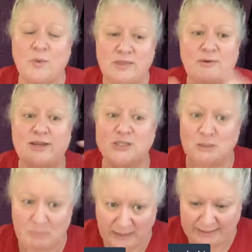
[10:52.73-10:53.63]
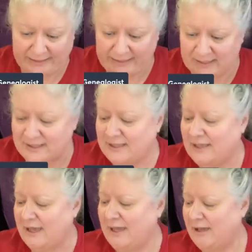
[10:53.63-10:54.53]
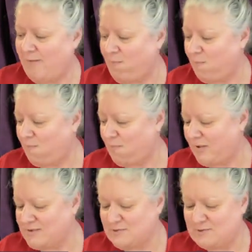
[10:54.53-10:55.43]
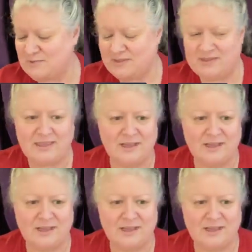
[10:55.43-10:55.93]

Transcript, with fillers: when they were actually playing because um, it was my thing.